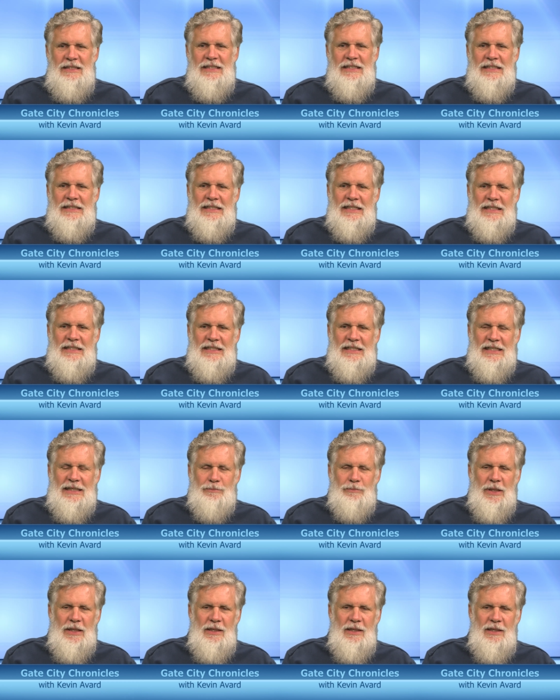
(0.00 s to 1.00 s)
And then
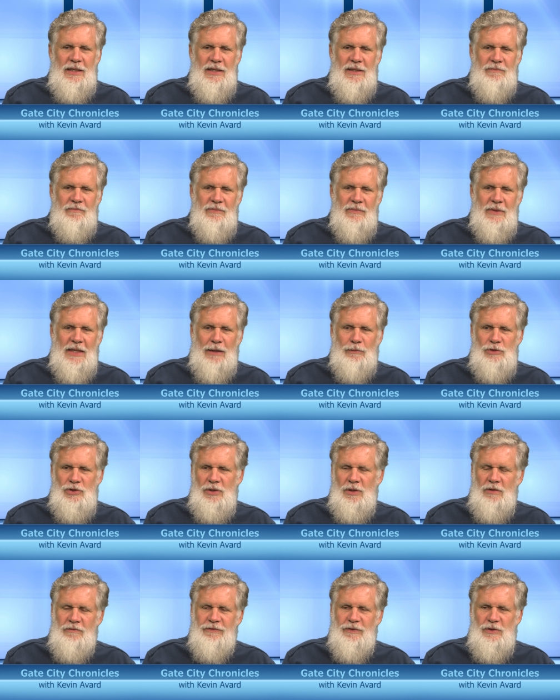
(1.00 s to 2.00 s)
I was
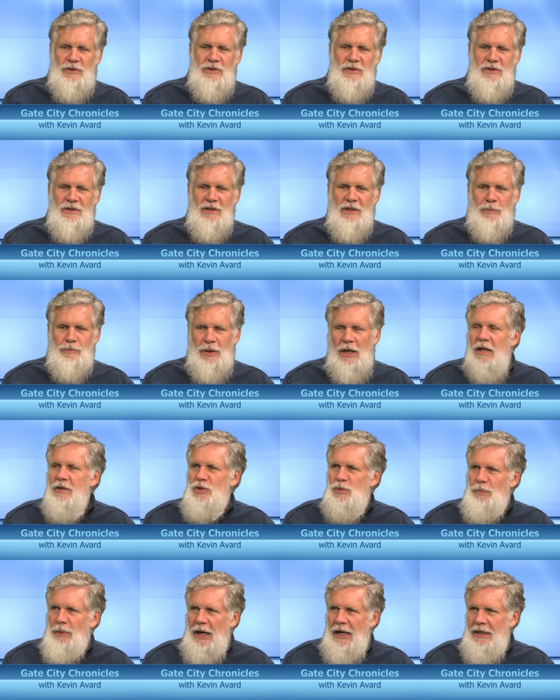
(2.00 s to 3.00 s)
looking for a
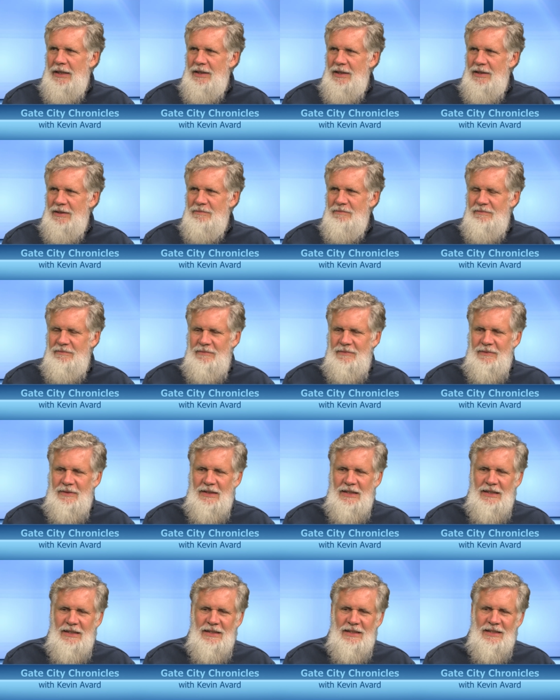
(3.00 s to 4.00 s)
parts bike
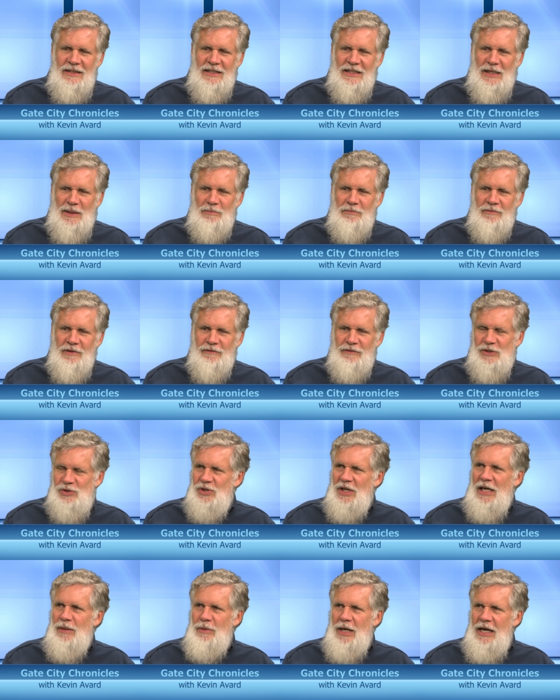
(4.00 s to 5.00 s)
of the
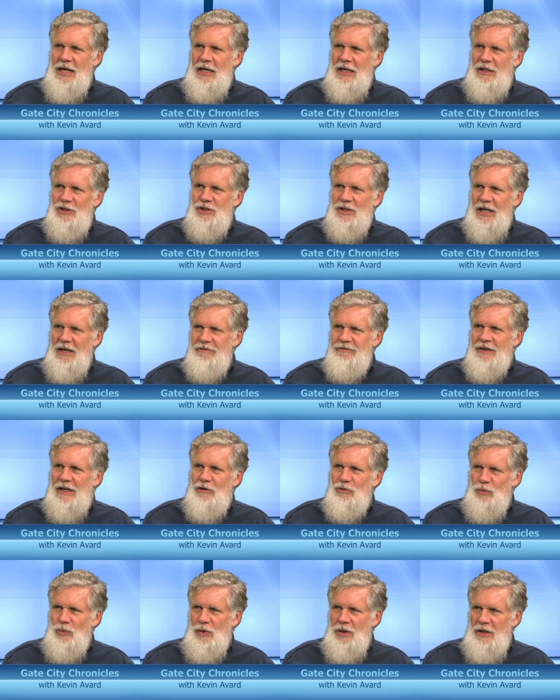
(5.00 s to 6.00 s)
same age, and I
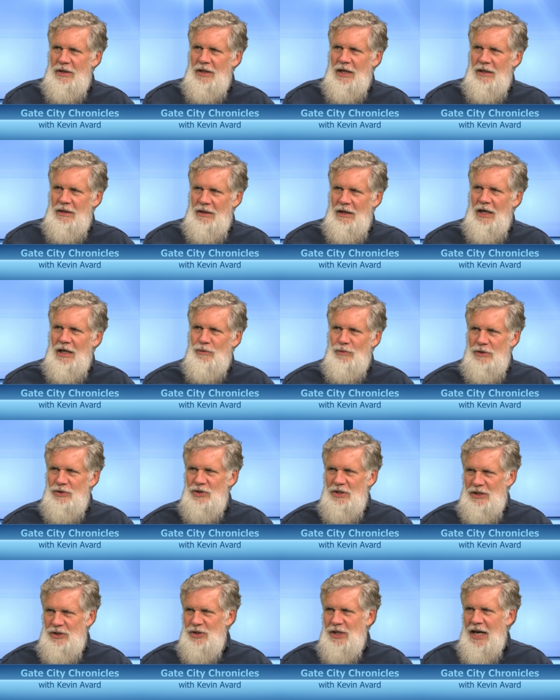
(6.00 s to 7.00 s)
found one. I thought it
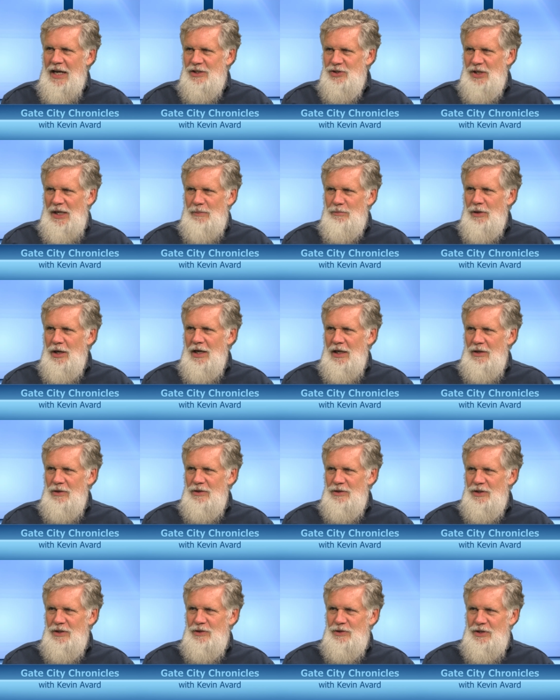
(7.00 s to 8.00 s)
was the exact same
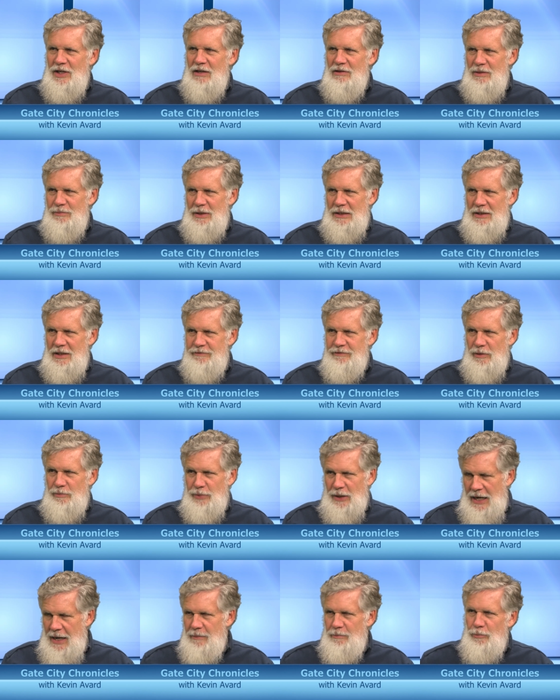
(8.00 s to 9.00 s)
model. It turns out to be
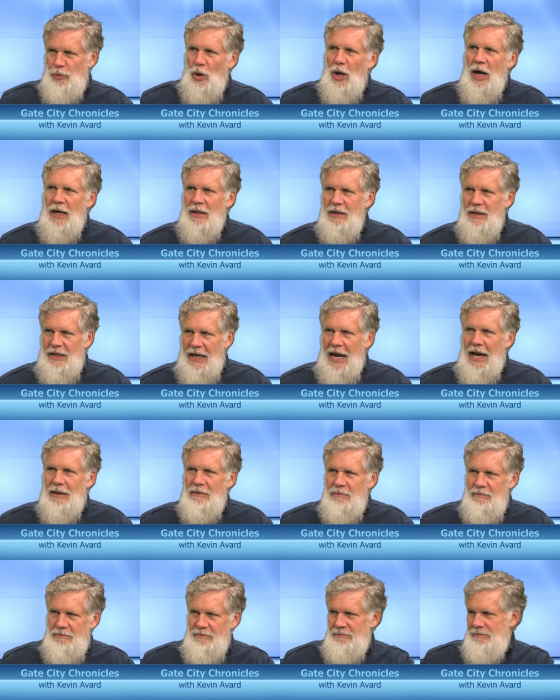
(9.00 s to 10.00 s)
different, but I bought
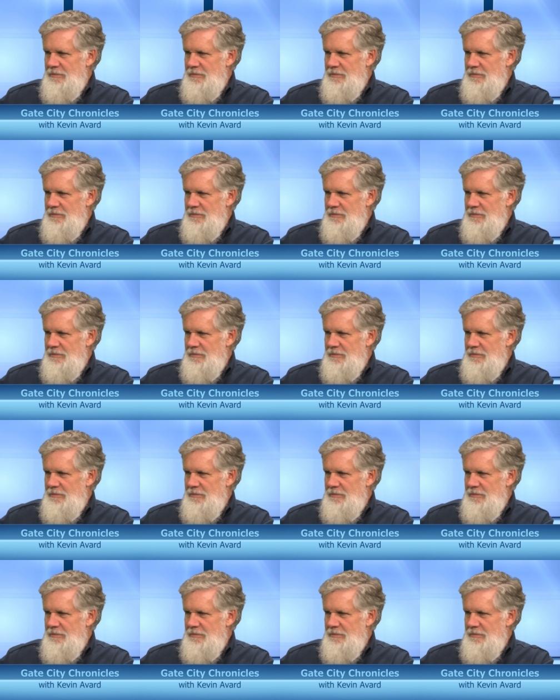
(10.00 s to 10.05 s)
that